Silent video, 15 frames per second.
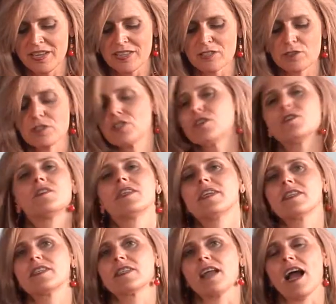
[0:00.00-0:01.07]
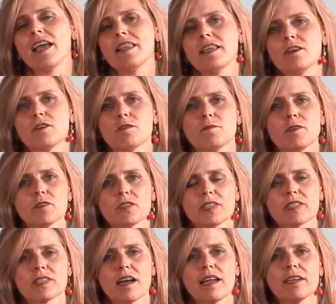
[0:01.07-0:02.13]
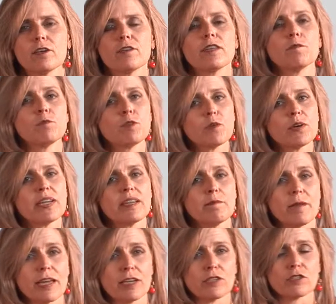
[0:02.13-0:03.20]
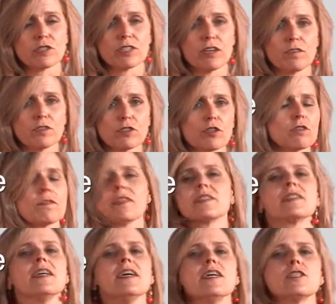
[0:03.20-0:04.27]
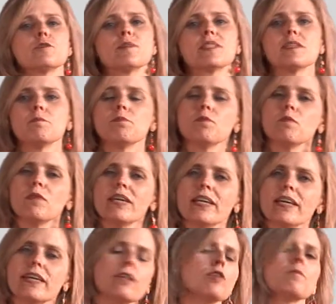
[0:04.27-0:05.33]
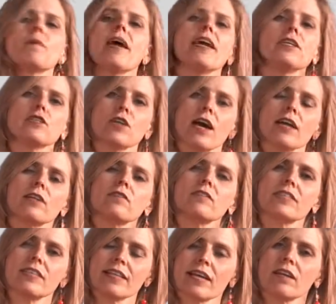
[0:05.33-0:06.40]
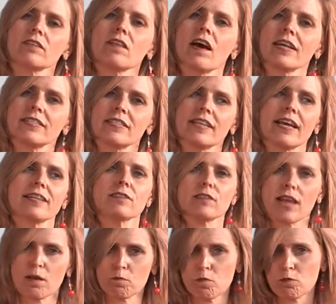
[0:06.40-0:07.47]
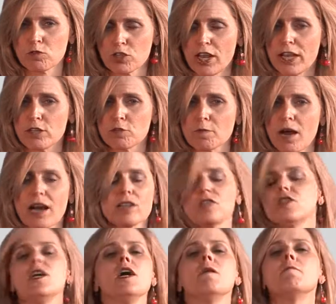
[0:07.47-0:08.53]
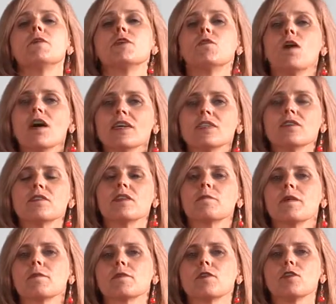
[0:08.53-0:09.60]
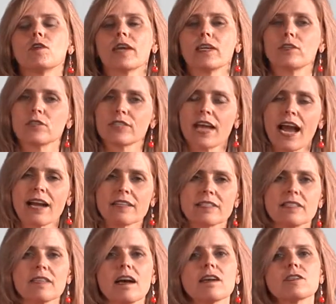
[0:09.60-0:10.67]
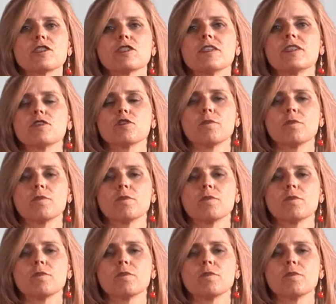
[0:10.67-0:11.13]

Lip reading: So the two things that I think are the most exciting are the employee and manager self-service. So as an employee, your paycheck, you see that online today, so that won't change much. But you'll also then be able to look at your tax deductions.